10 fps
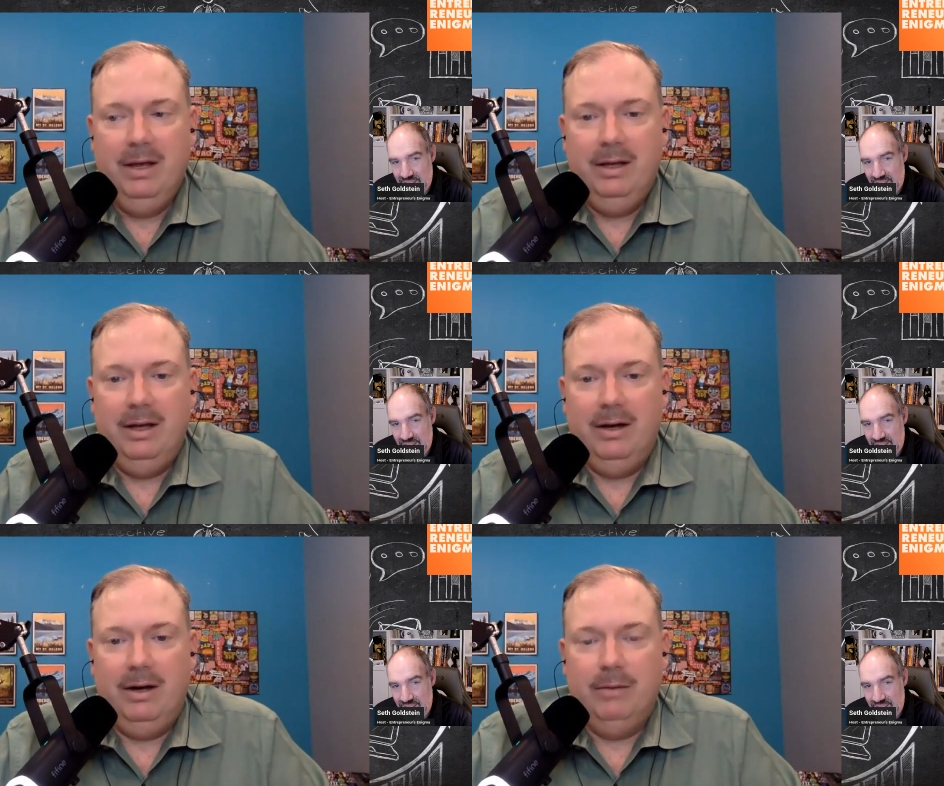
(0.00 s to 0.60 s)

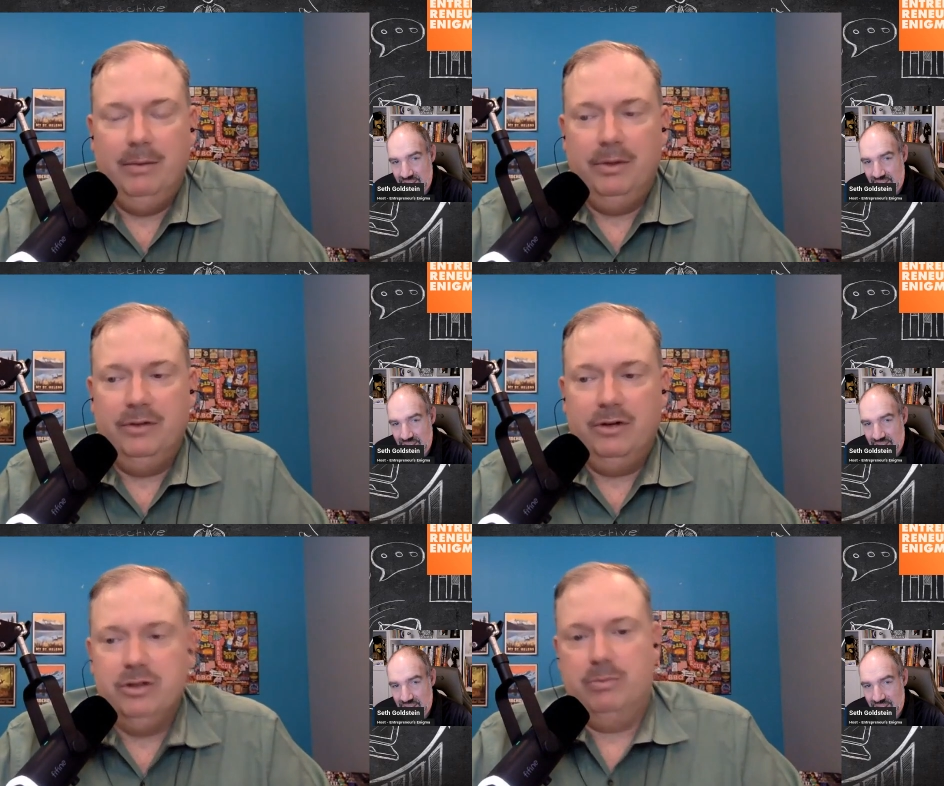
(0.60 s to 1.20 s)
Speaker 1: yeah, I remember the
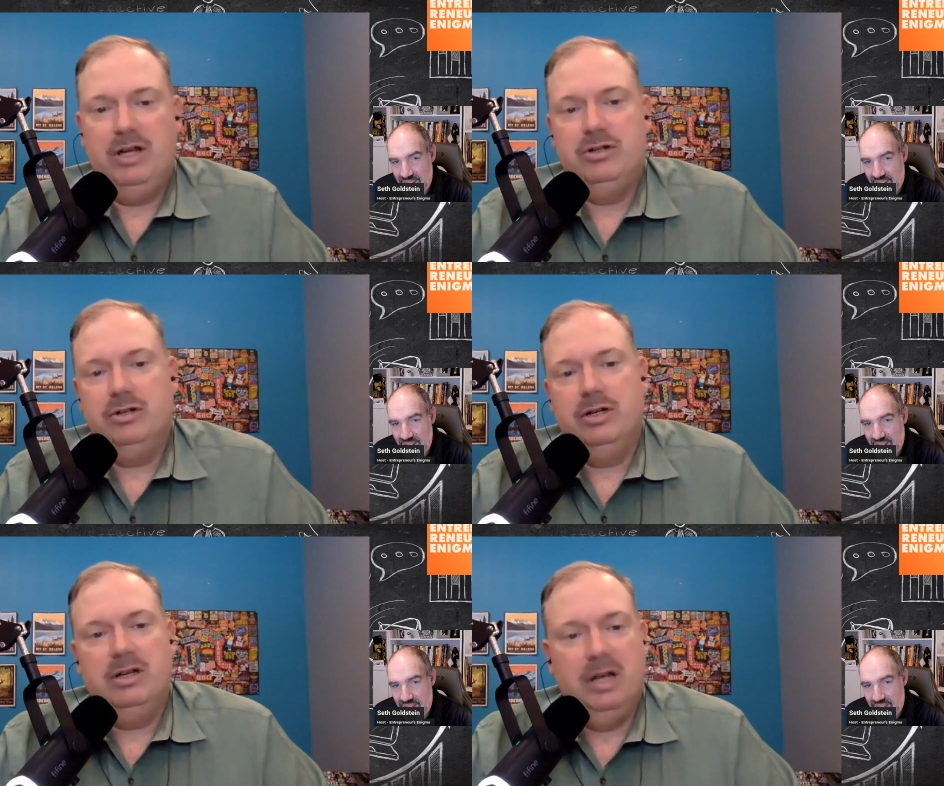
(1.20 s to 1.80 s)
sergeant major,
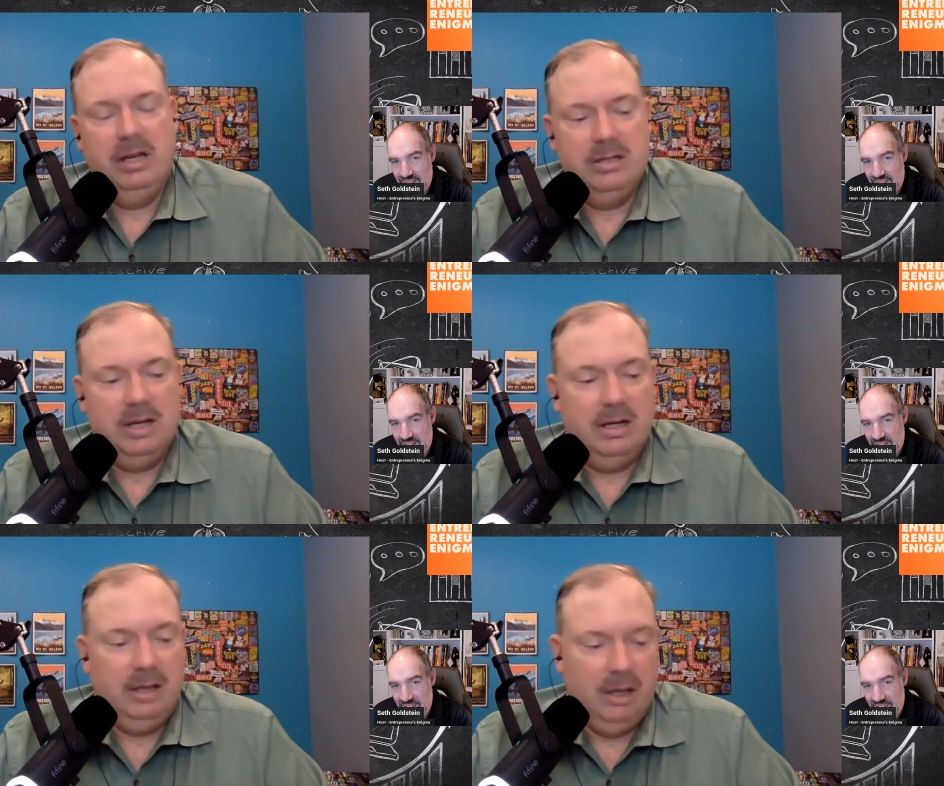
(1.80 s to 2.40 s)
he, he
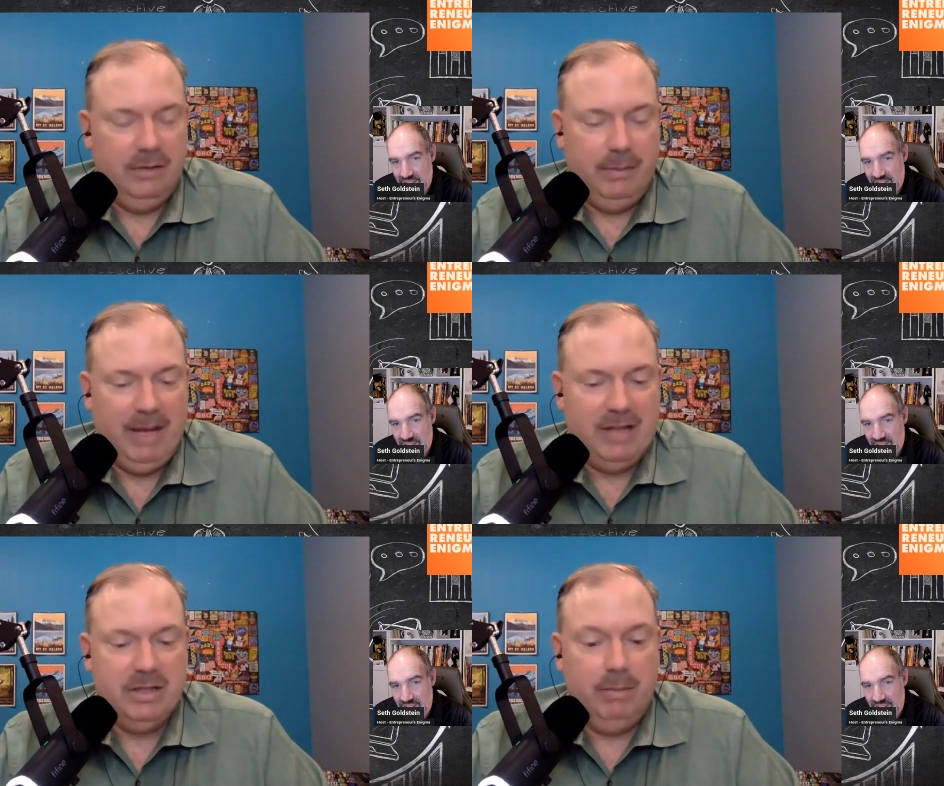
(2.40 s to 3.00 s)
said, you know, if you
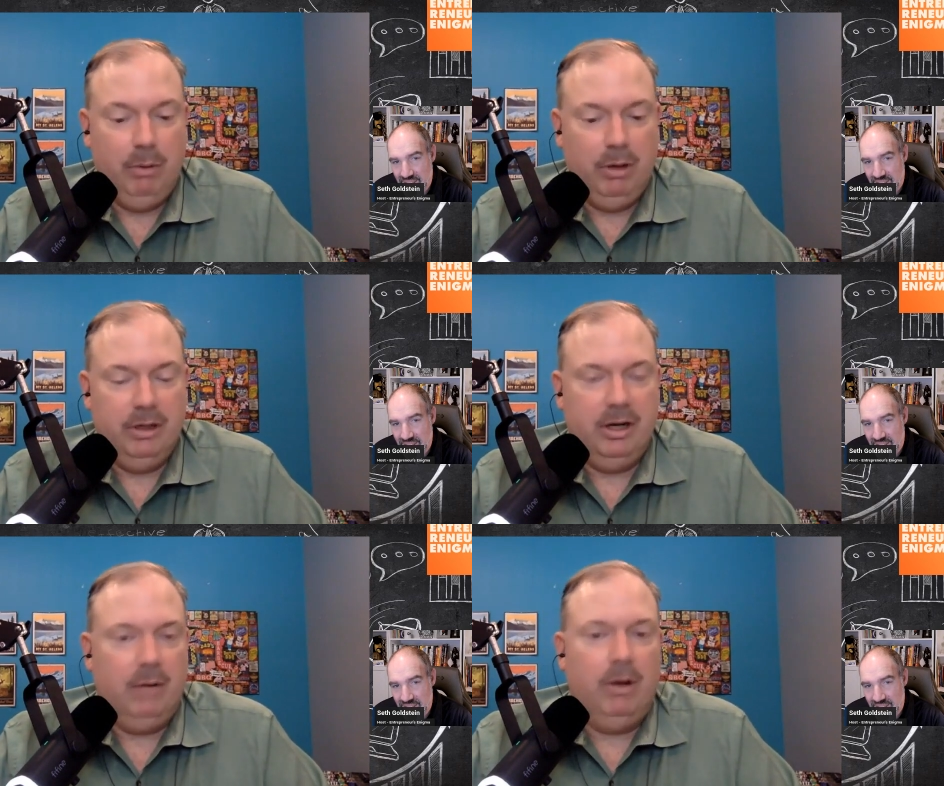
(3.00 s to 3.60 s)
pass the board, you're
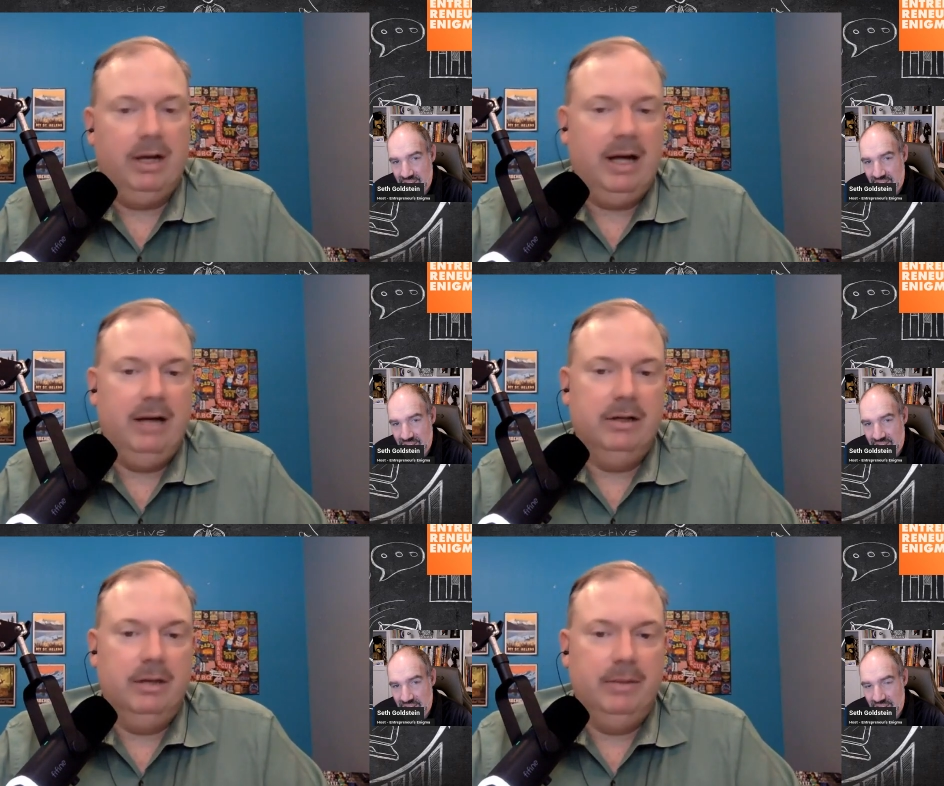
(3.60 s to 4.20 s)
going to walk out and
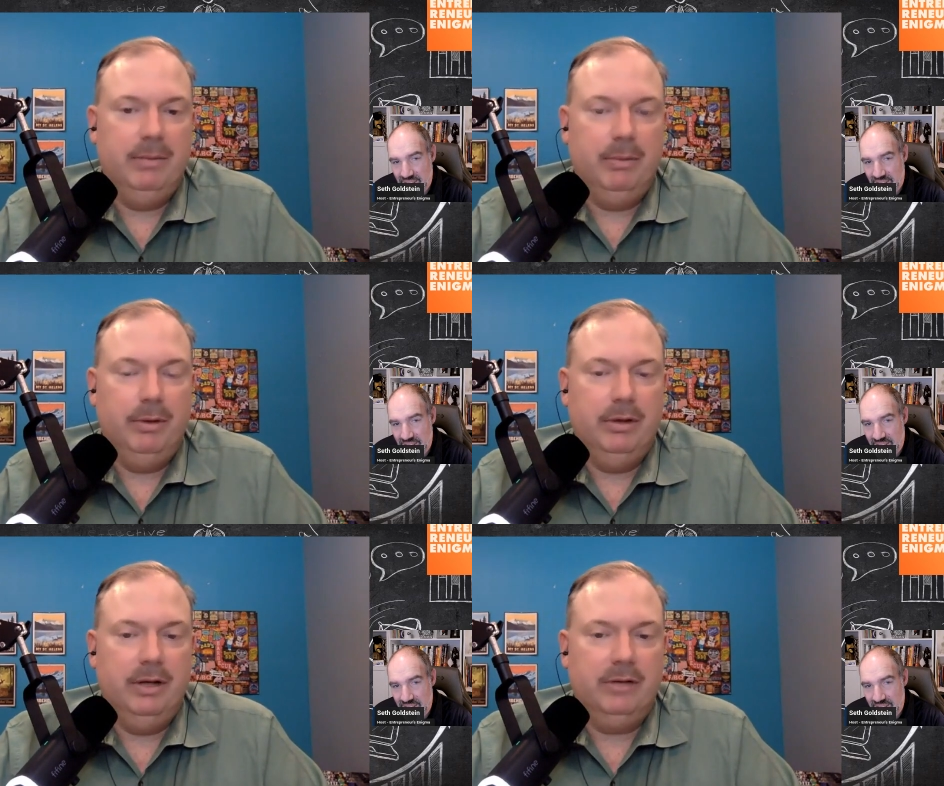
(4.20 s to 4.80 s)
you're going to be
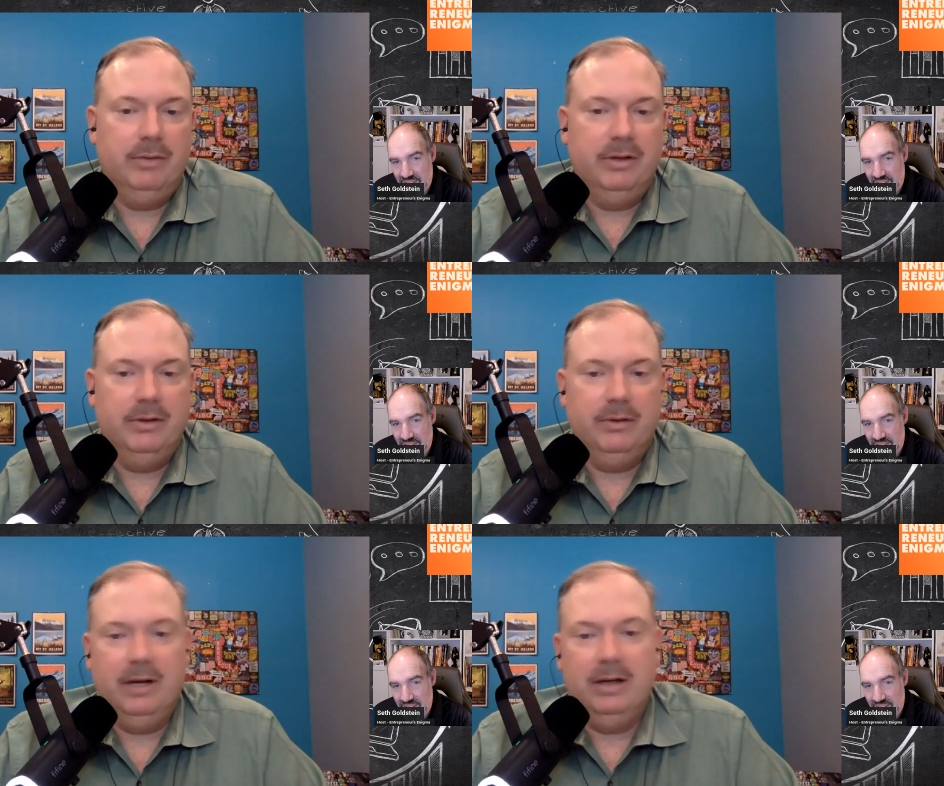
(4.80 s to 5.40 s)
promoted next month.
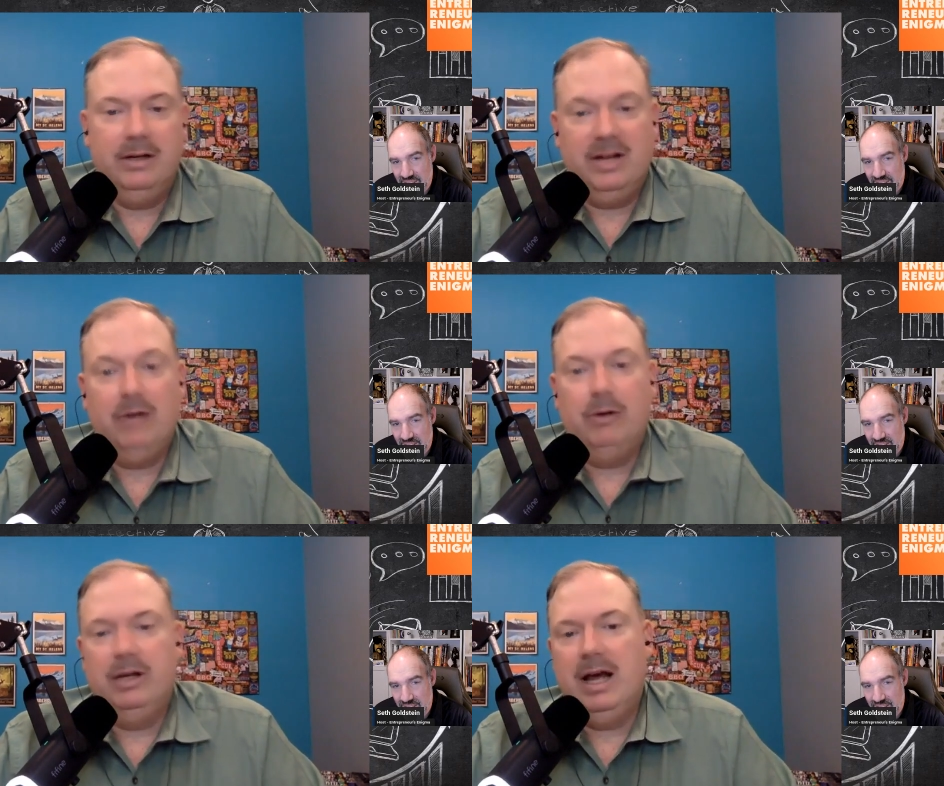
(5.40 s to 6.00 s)
You're right. Because I'd
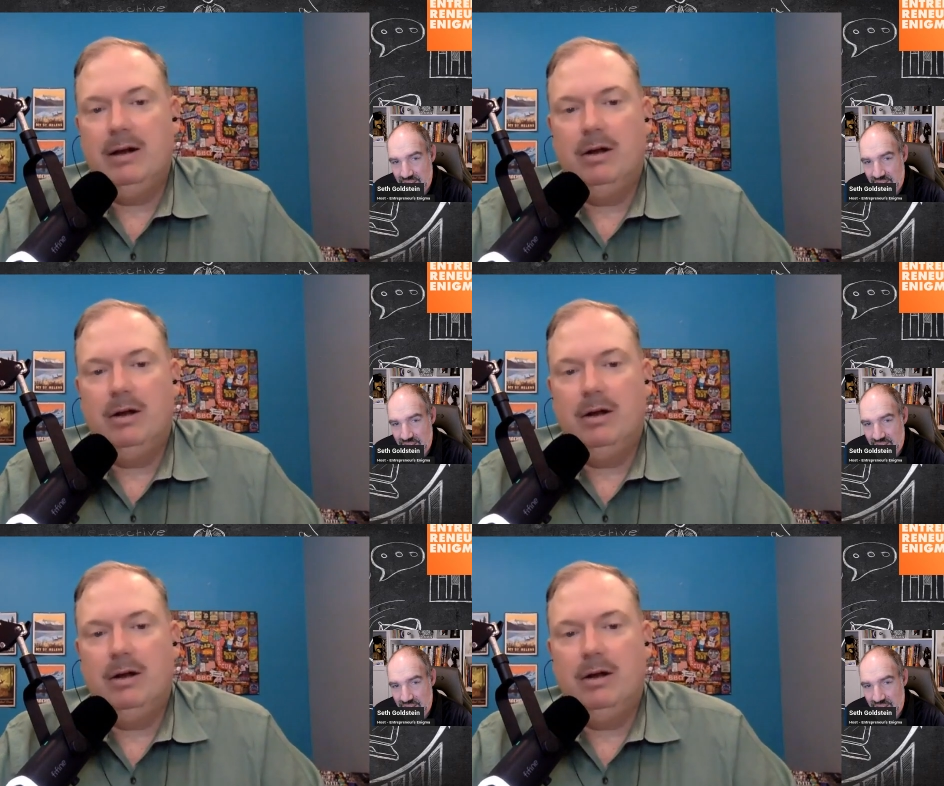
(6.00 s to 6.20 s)
already gotten